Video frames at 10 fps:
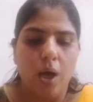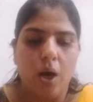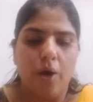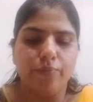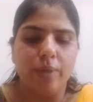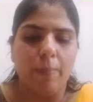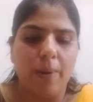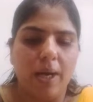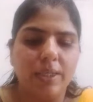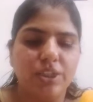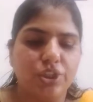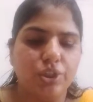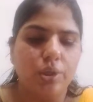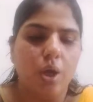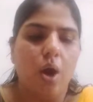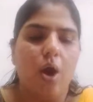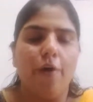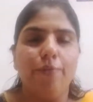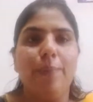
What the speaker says: of the partition of